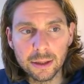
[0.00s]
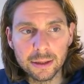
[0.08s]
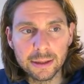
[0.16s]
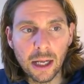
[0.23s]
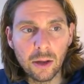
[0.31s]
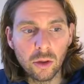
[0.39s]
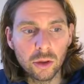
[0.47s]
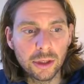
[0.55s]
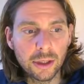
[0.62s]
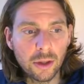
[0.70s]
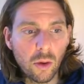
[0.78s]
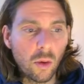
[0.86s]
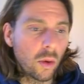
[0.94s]
download
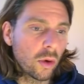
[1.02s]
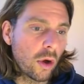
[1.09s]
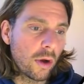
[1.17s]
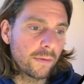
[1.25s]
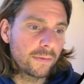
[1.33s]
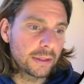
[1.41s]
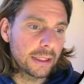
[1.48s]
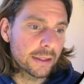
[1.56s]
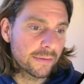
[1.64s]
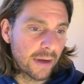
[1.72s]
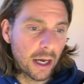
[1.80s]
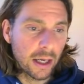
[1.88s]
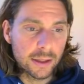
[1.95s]
all of these
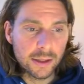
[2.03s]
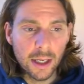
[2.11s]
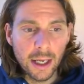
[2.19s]
files